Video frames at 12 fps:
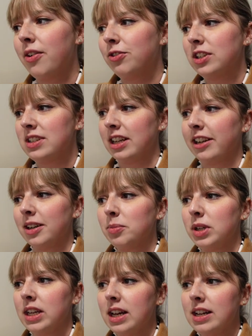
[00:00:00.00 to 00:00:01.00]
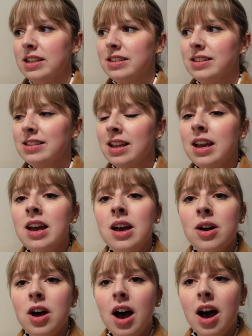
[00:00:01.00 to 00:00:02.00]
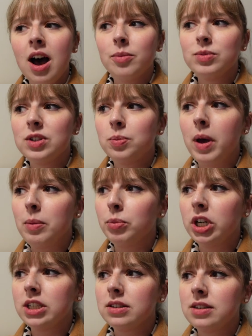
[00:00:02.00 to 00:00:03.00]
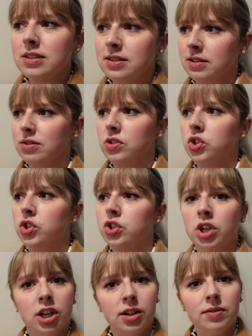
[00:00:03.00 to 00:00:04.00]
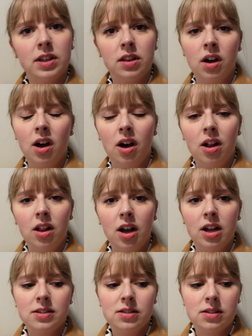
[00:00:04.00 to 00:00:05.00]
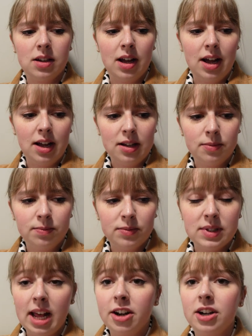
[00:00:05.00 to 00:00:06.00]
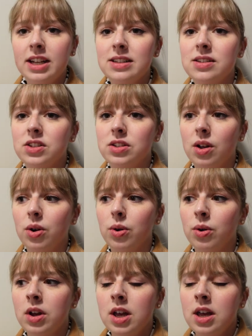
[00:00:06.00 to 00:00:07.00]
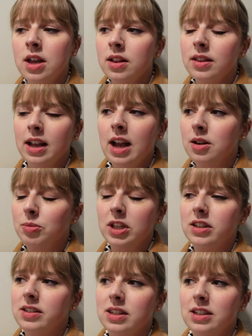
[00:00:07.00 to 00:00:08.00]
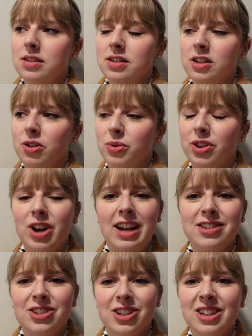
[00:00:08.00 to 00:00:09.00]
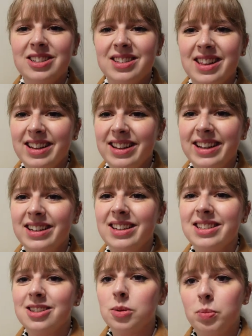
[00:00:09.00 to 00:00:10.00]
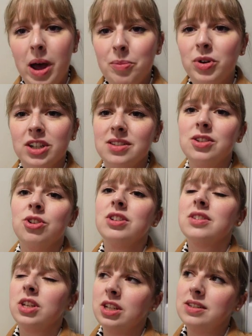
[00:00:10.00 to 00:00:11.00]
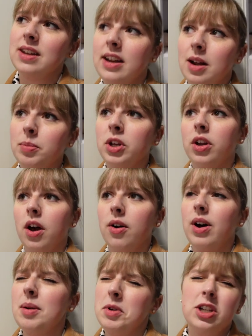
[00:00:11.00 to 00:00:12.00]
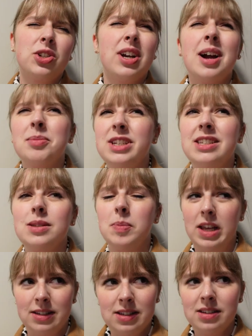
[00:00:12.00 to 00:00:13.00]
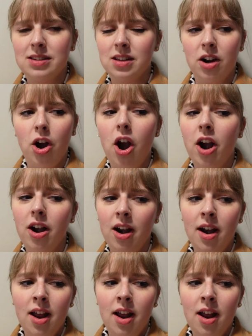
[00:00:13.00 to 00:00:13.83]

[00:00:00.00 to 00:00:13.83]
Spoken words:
for dinner because so Pembroke doesn't serve in the hall on Saturdays, so they kind of made this like deal with Christchurch that like some Pembroke students could sign up and go. I'm not sure how many spaces there are,